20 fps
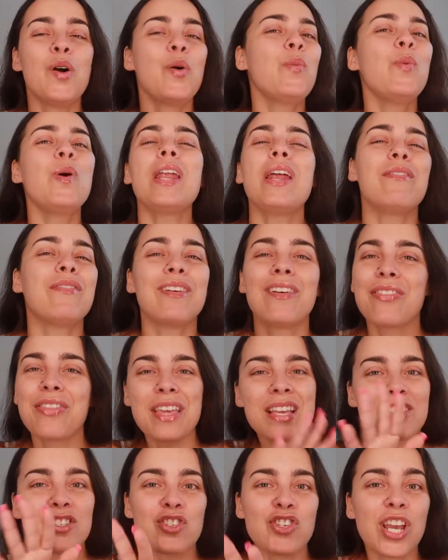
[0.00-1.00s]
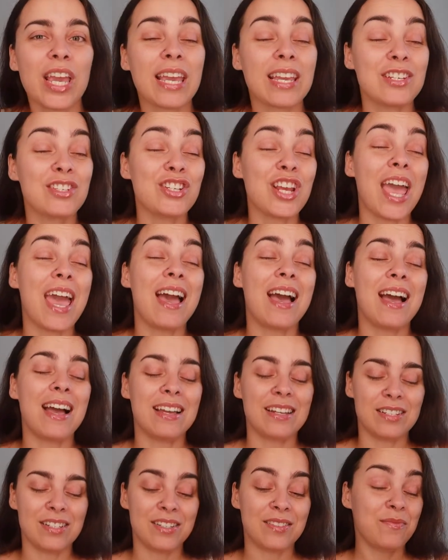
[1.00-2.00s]
whatever, things change
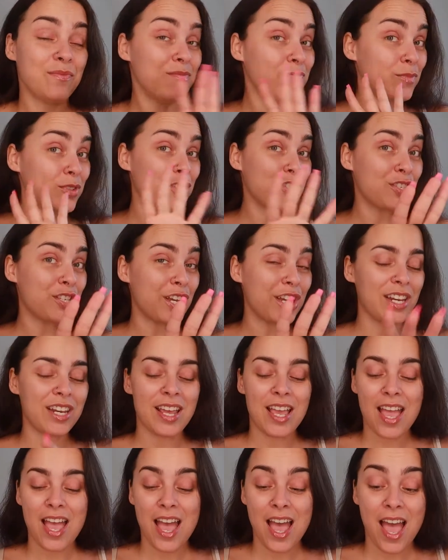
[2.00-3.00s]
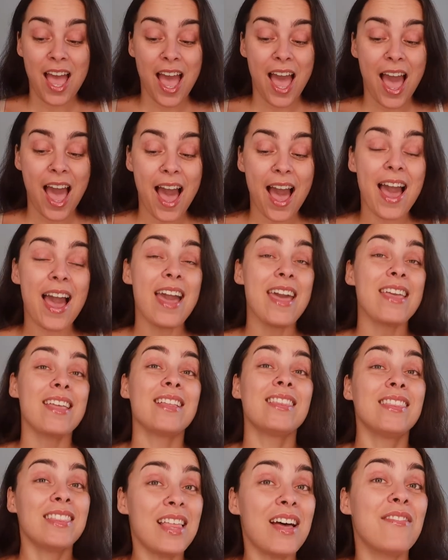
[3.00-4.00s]
and which is good. I
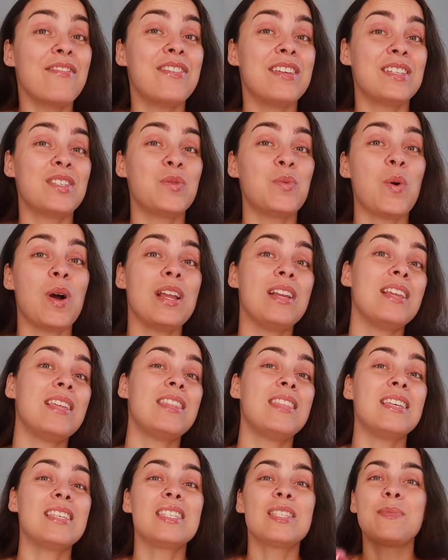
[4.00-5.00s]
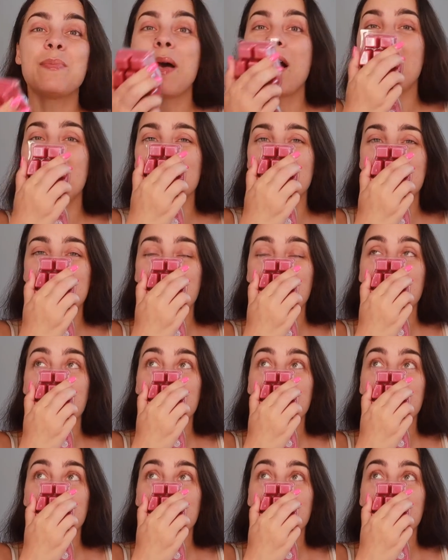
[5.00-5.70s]
love this one. This smells,